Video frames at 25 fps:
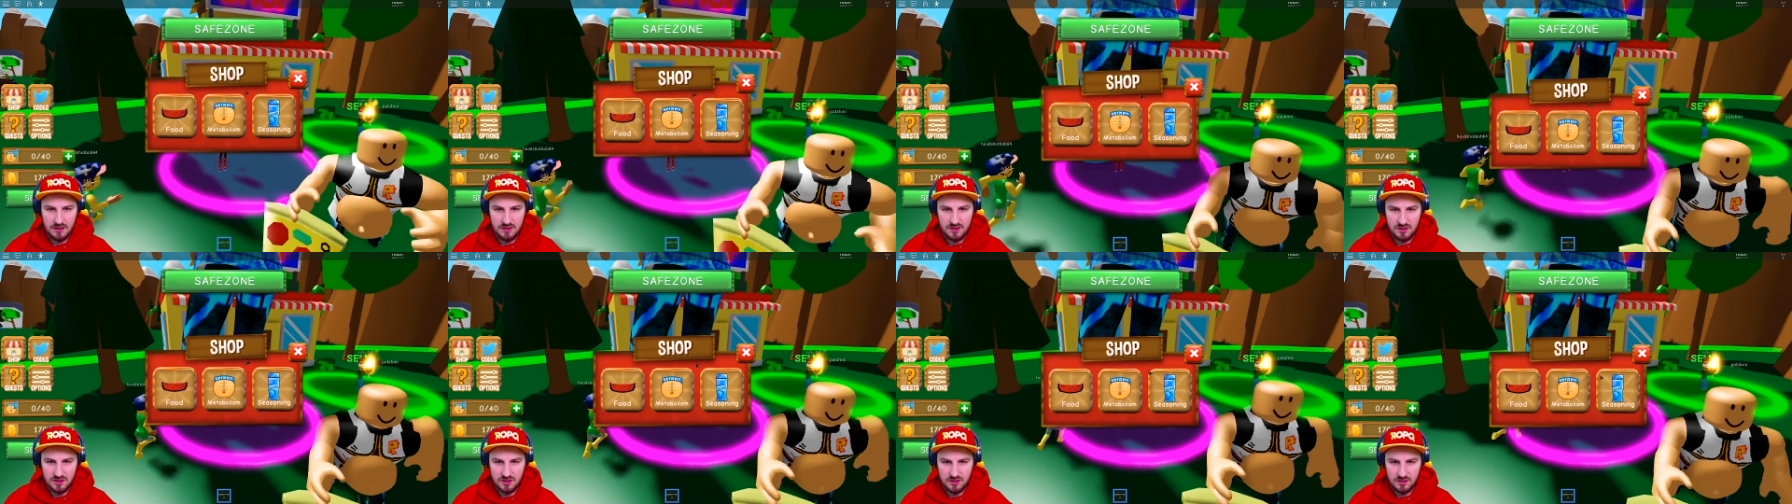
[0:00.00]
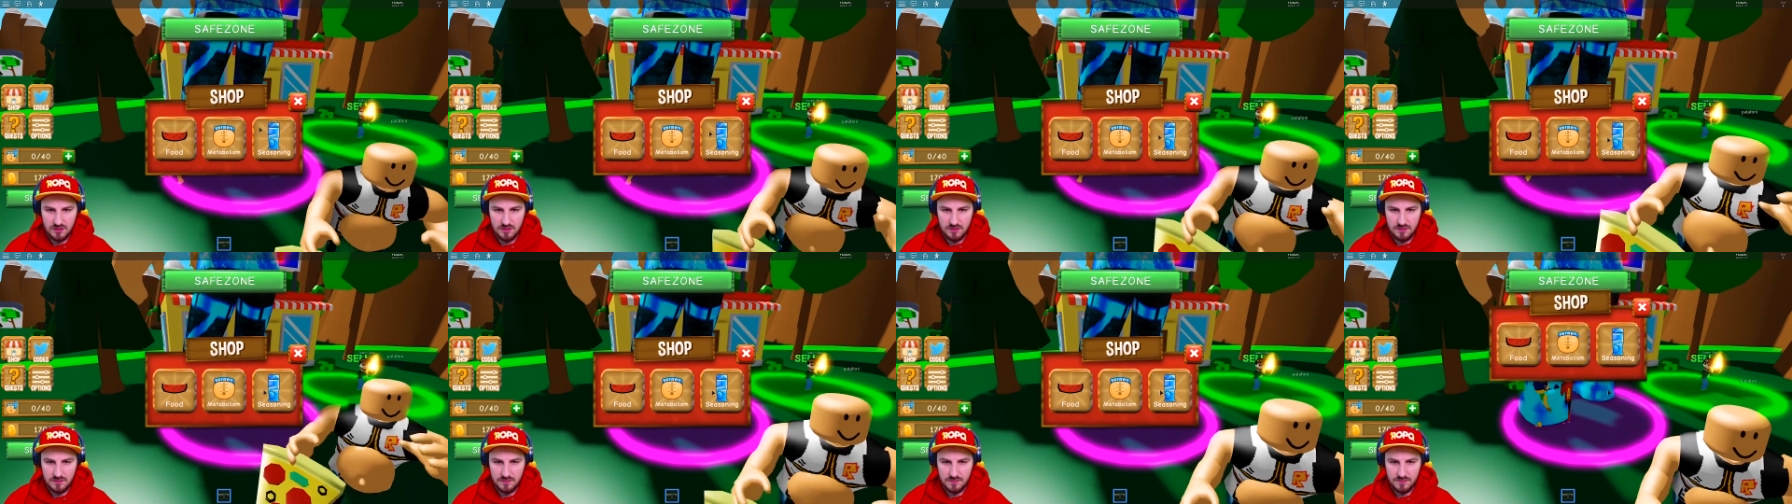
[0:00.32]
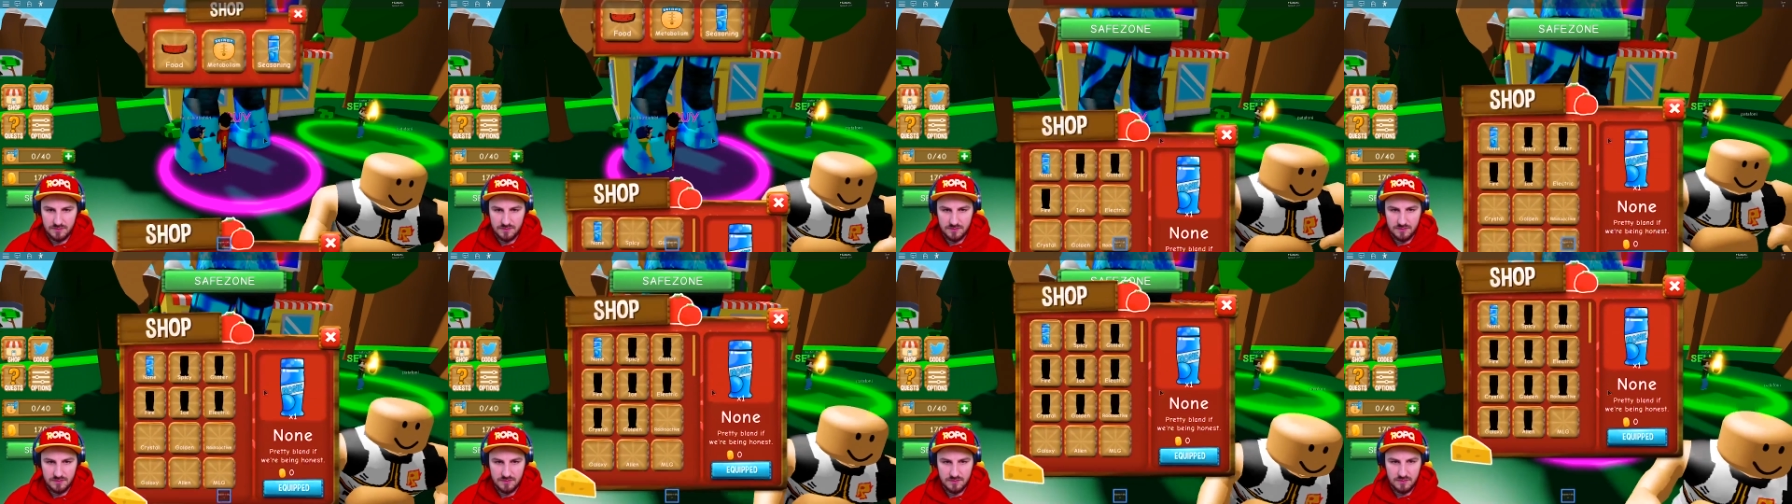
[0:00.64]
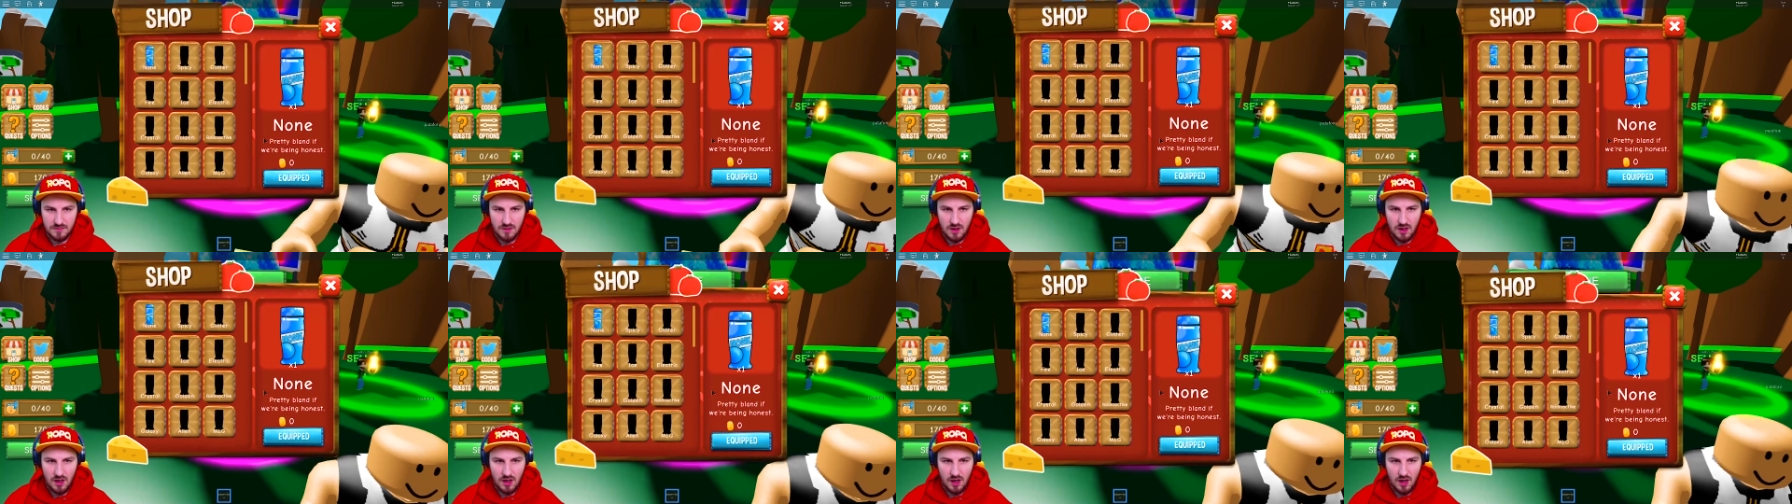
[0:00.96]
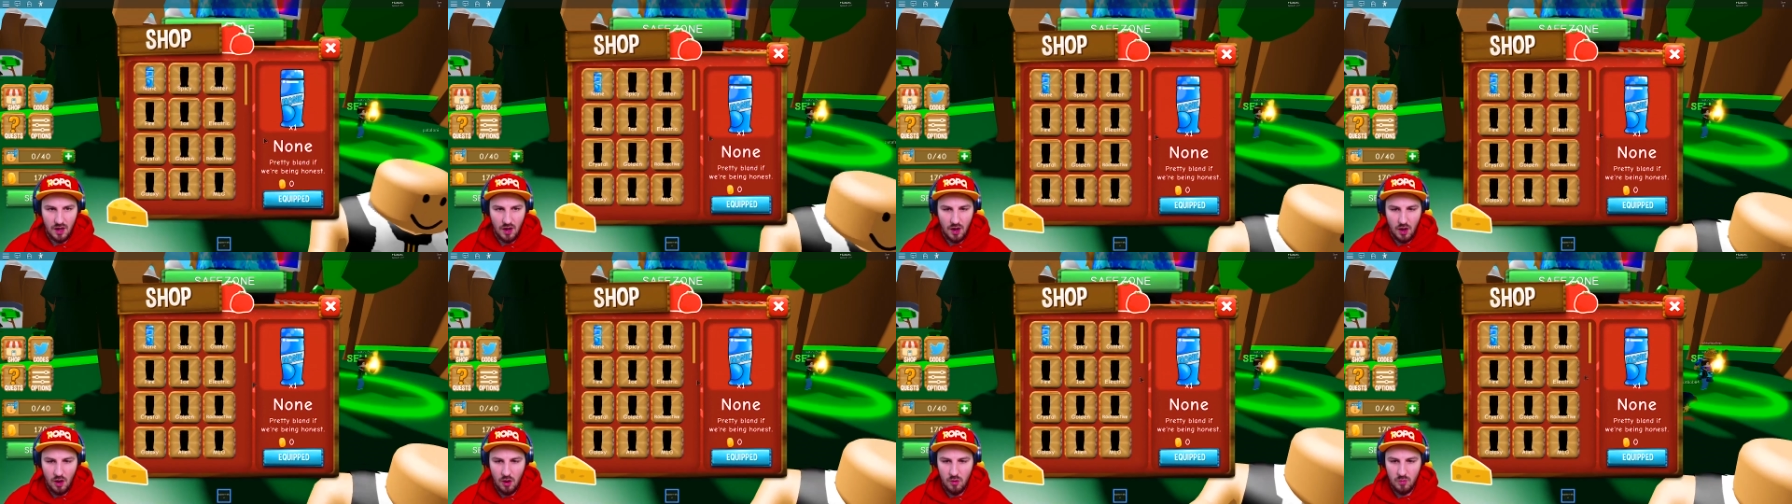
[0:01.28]
Okay, I want to see my belly
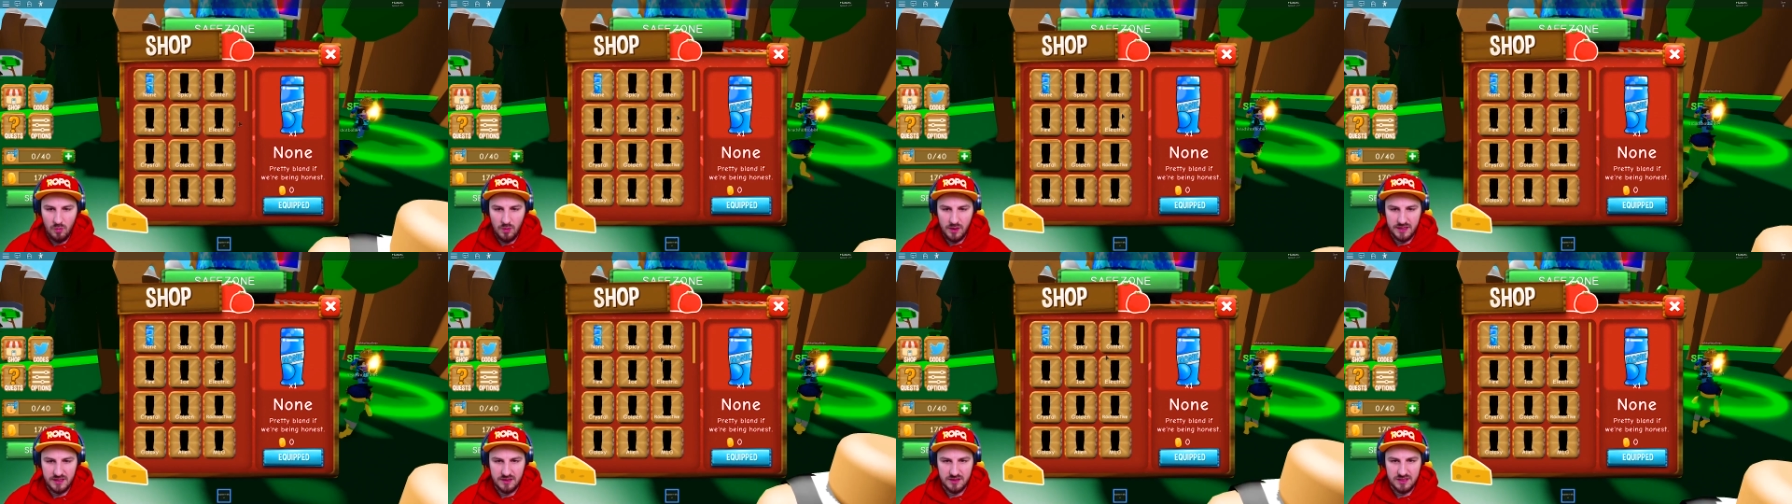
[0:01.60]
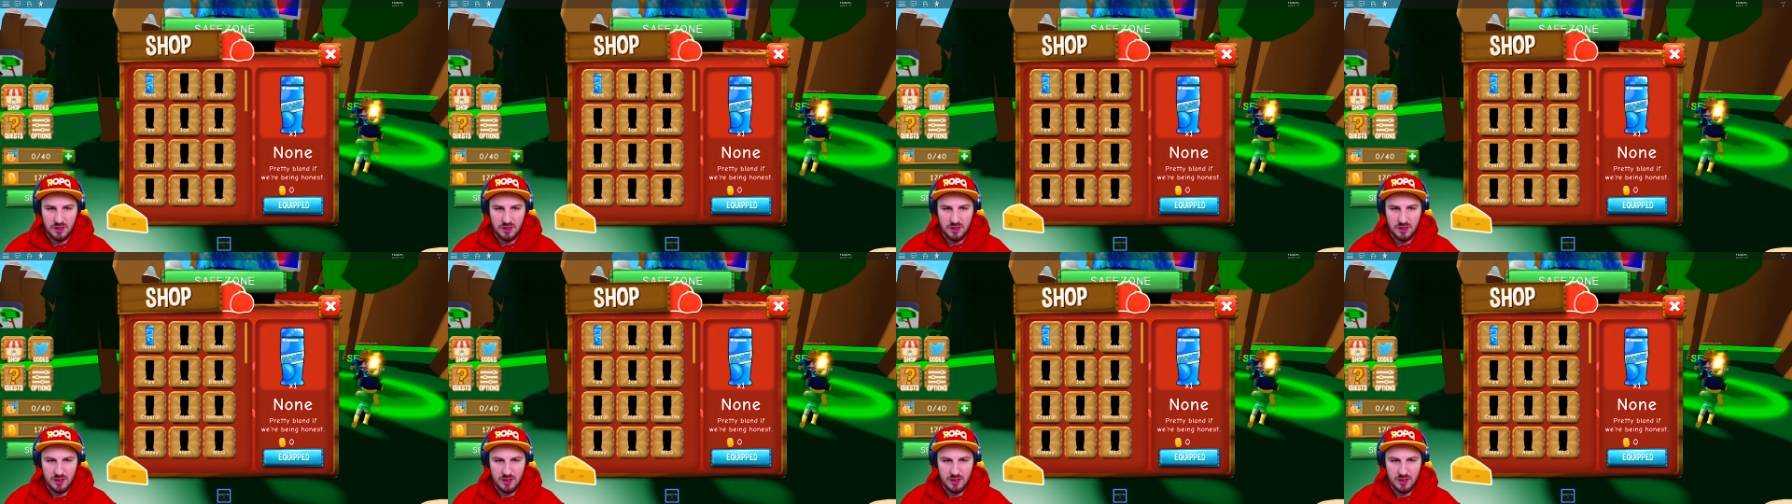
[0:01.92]
grow. Oh my!